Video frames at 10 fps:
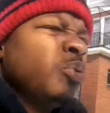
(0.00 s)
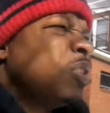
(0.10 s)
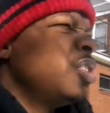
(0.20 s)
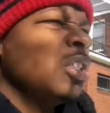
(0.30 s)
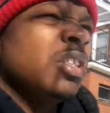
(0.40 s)
you
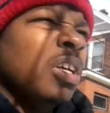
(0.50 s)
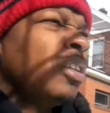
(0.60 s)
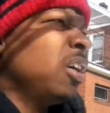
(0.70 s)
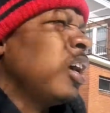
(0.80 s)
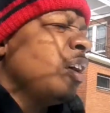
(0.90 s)
can see that
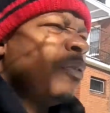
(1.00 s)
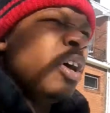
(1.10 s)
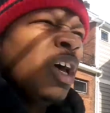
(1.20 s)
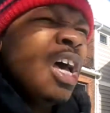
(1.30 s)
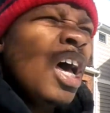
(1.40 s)
they have
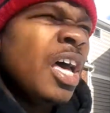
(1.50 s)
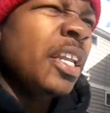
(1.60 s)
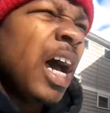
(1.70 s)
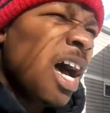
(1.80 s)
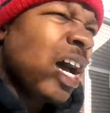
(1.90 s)

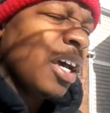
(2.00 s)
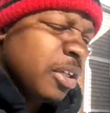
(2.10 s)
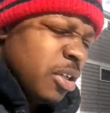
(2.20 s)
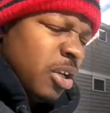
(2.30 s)
an eye,